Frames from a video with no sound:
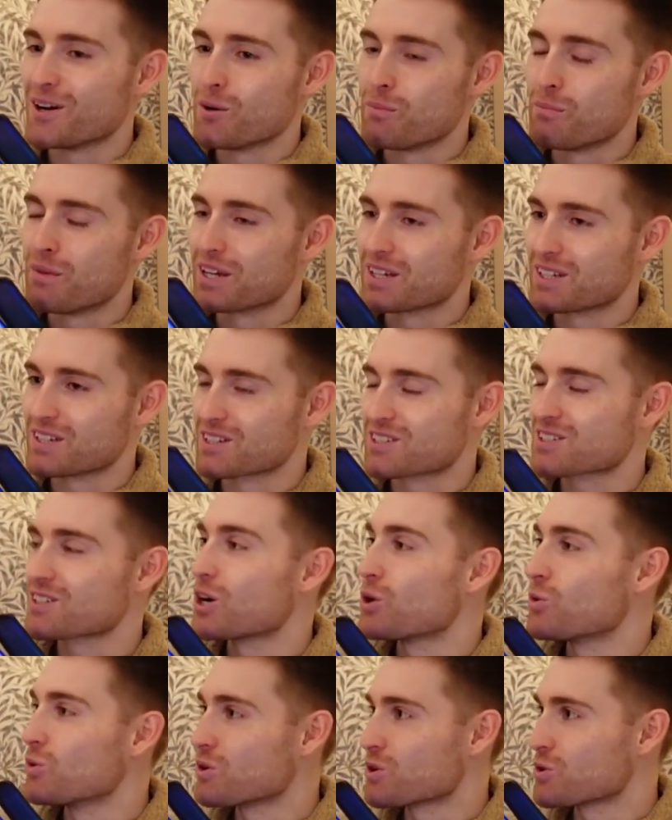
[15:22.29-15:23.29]
making
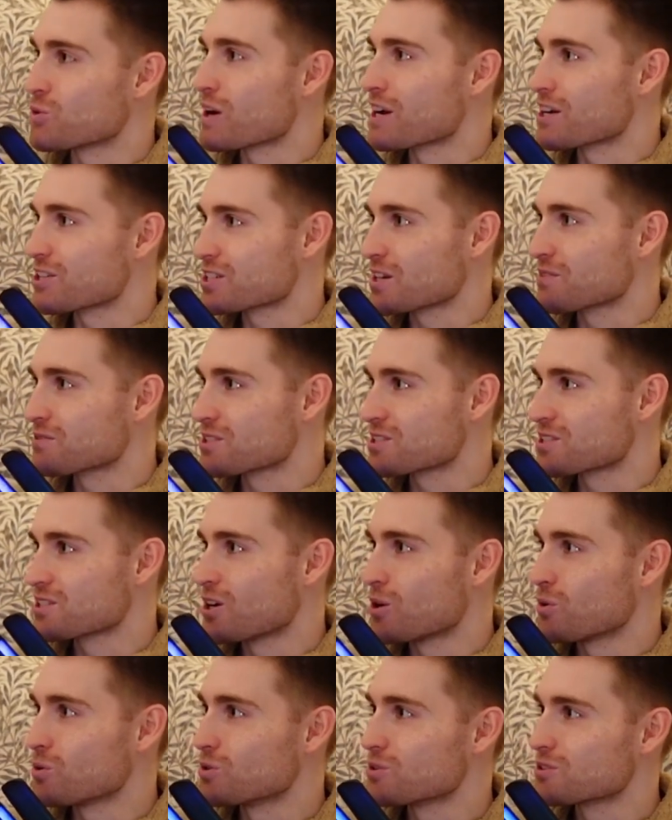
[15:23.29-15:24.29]
Skywalker Ranch after
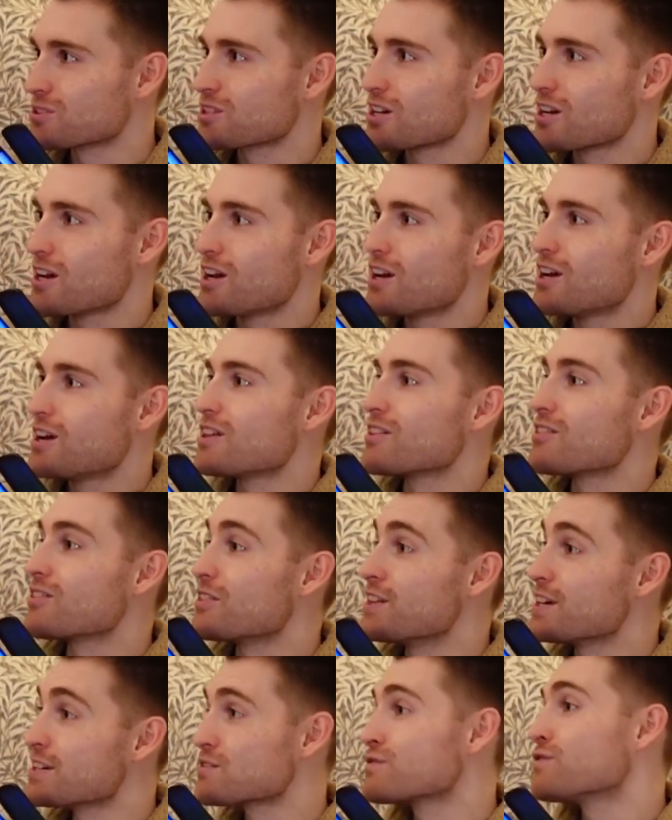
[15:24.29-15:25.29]
Star Wars.
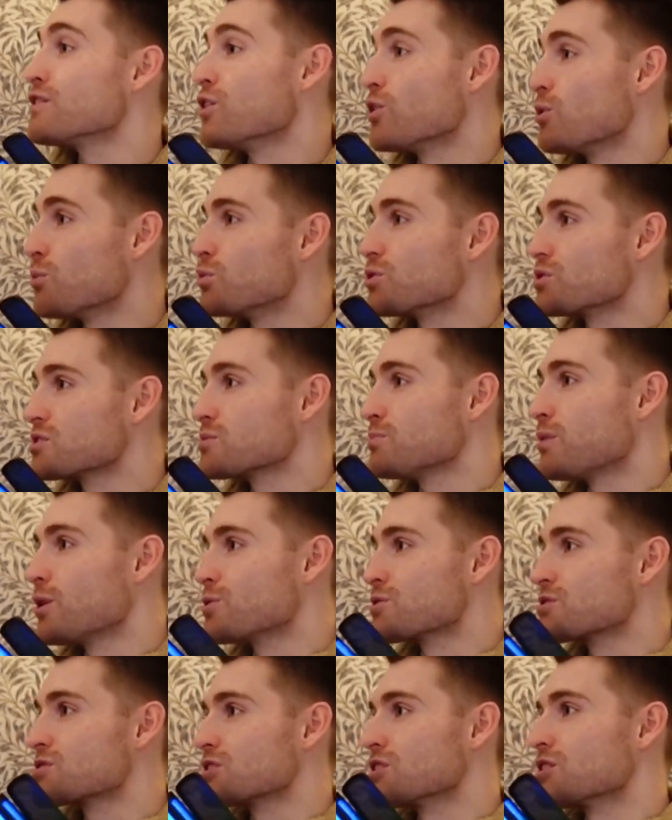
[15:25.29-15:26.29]
This film was
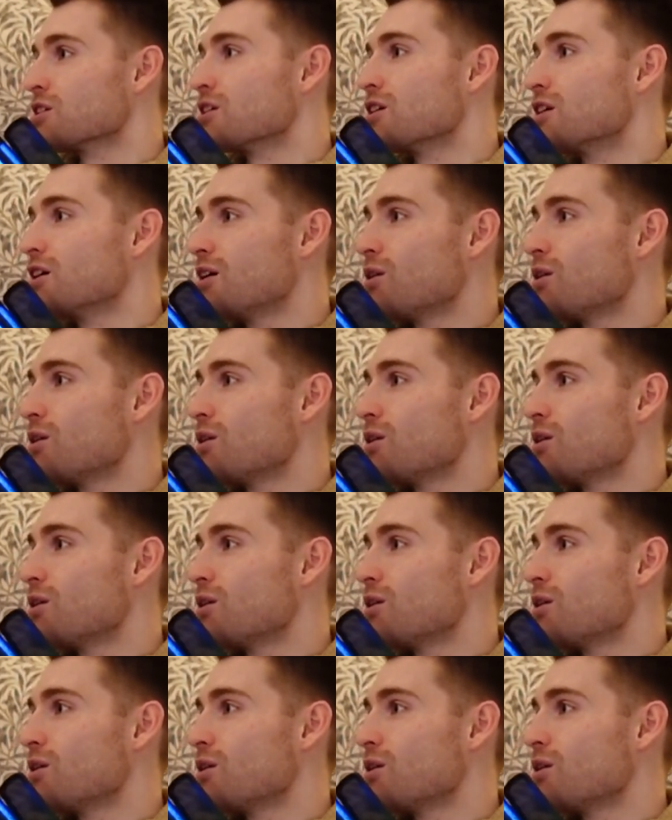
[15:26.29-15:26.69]
supposed to